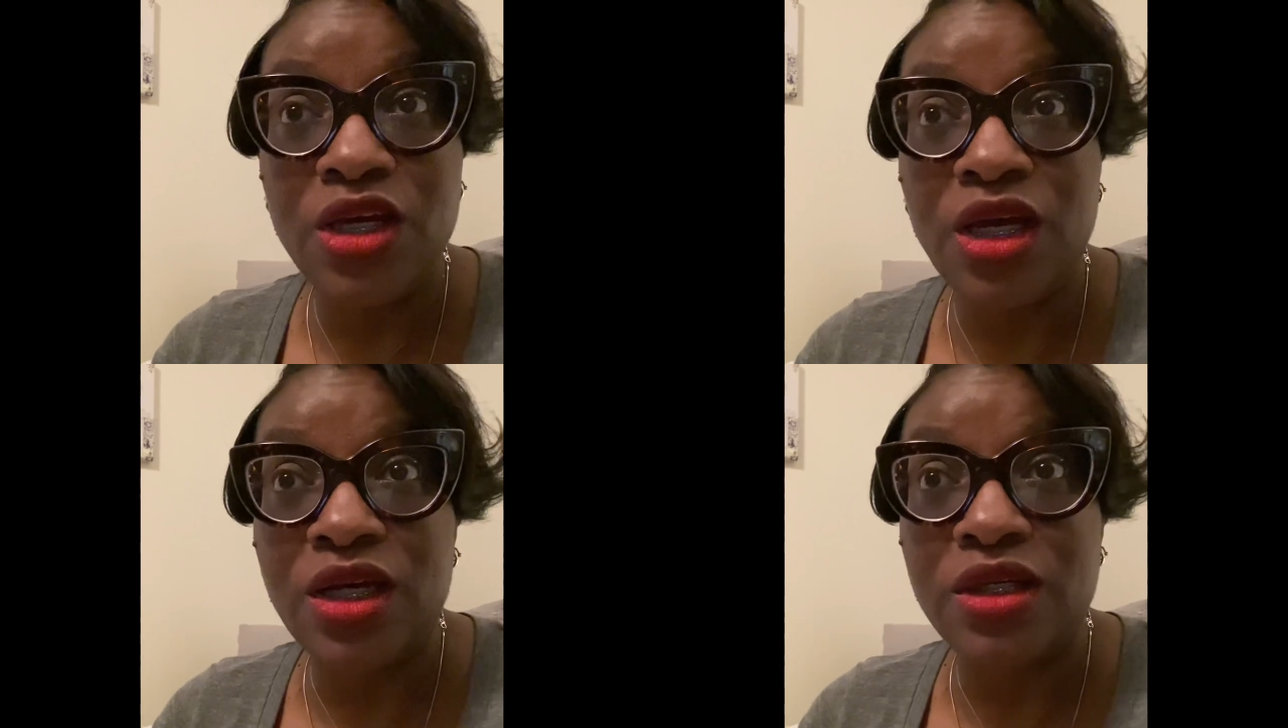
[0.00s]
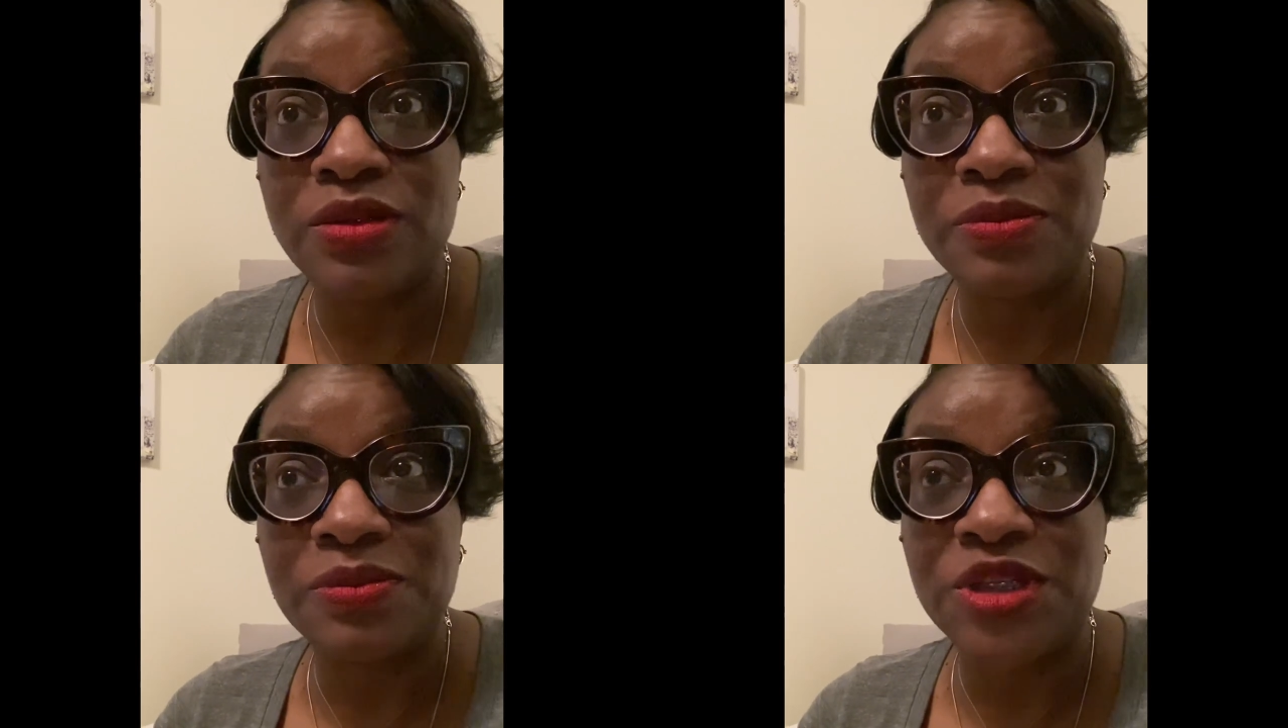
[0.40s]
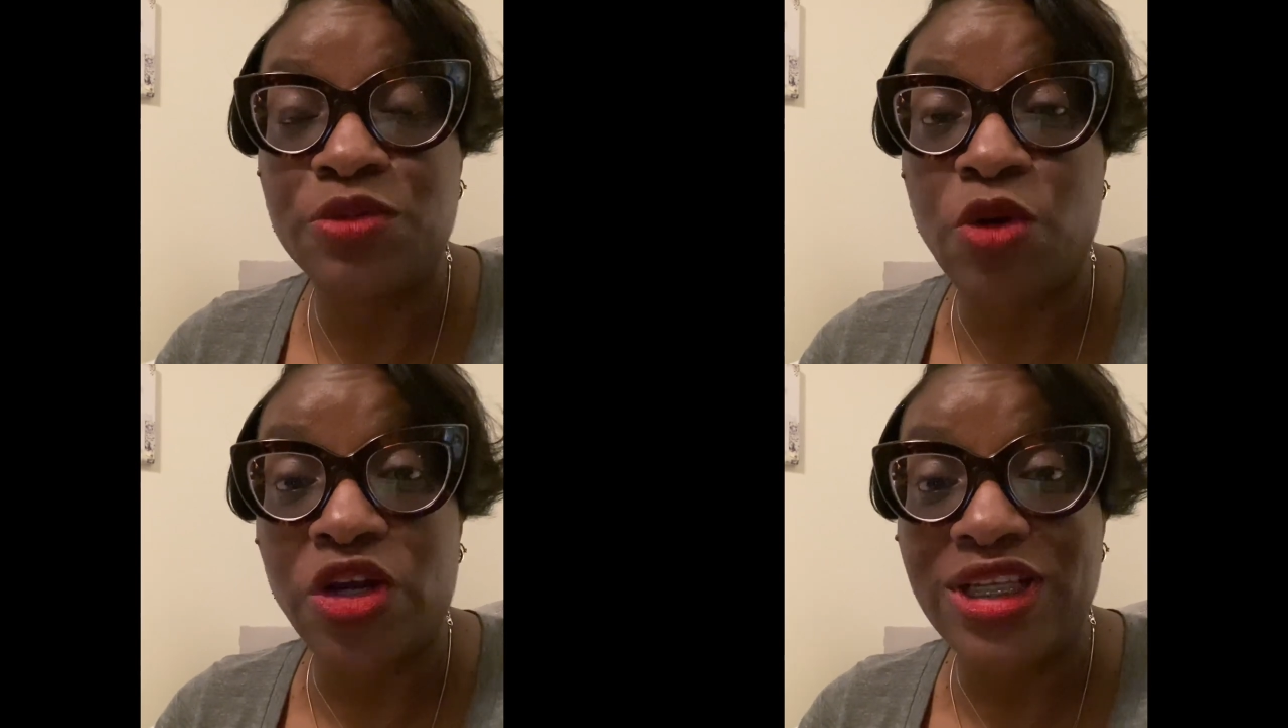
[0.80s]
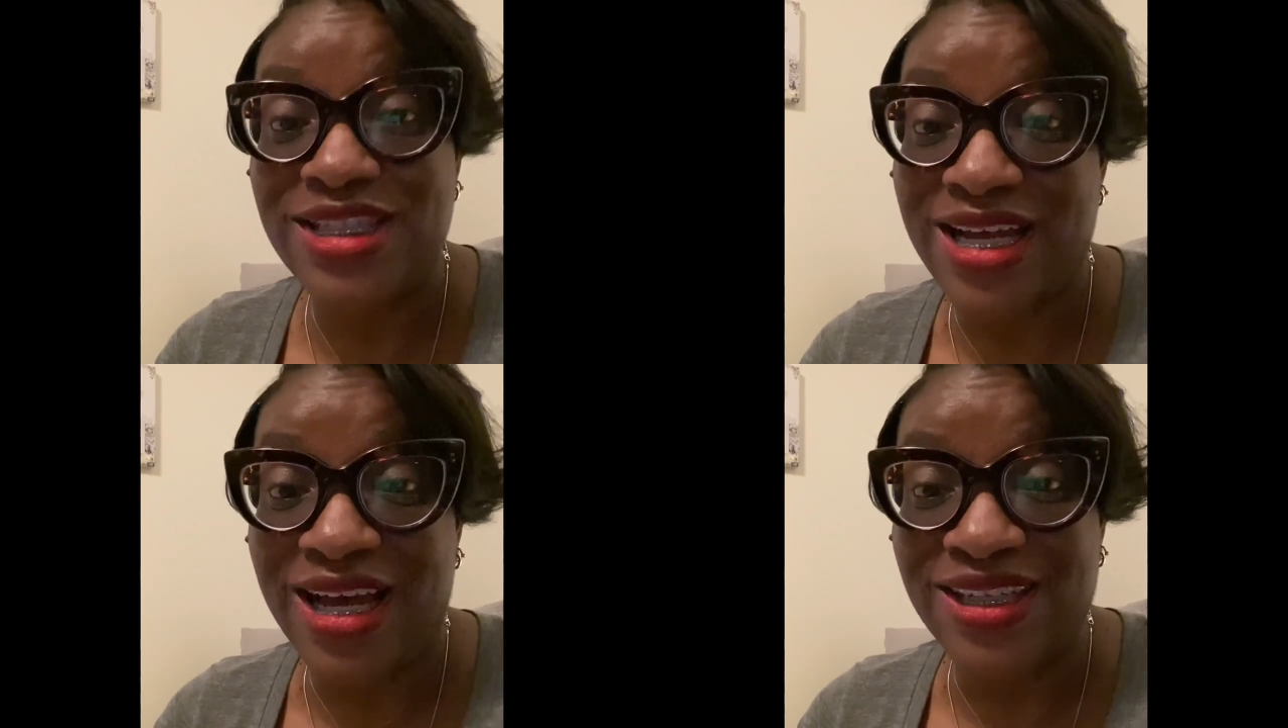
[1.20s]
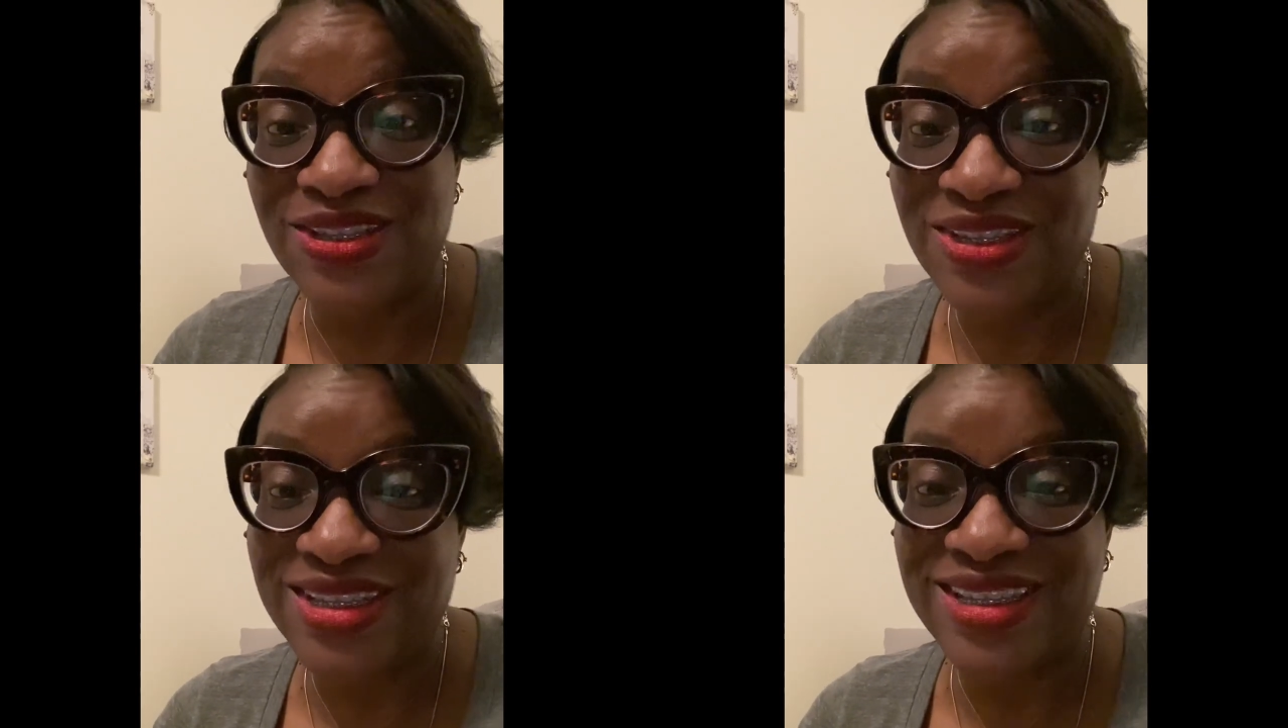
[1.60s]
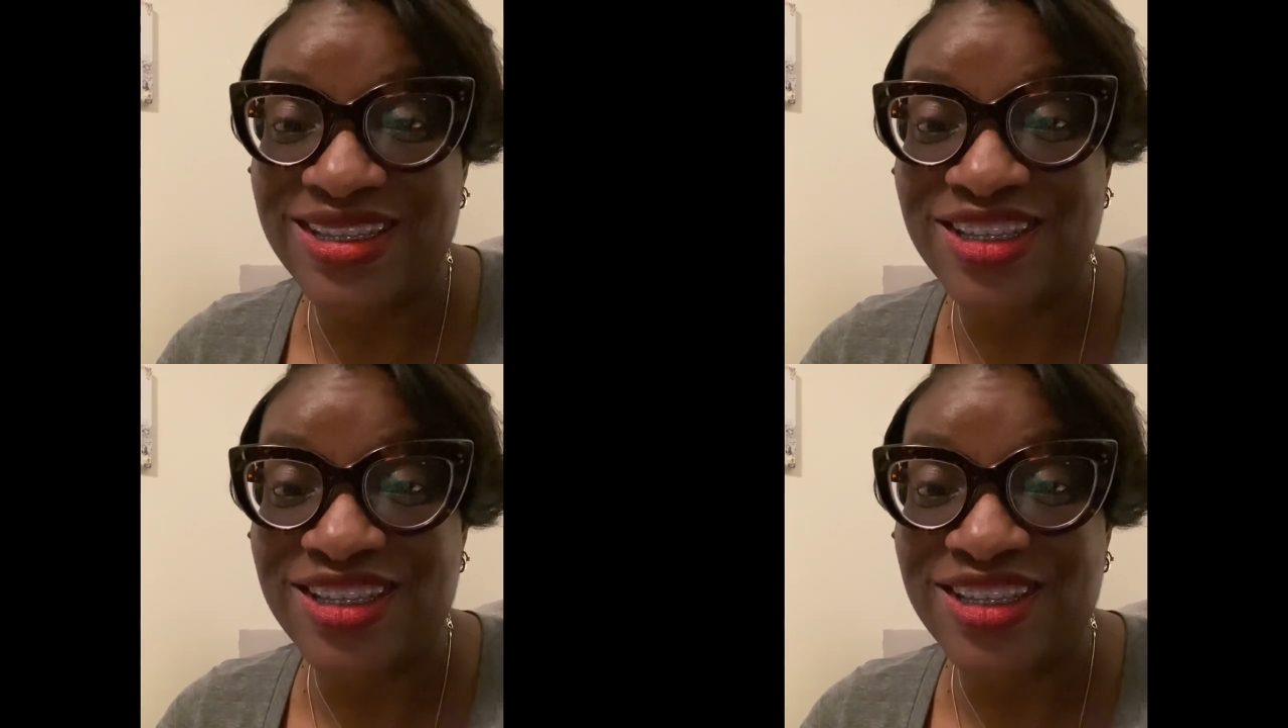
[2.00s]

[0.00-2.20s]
um Smarty Styles.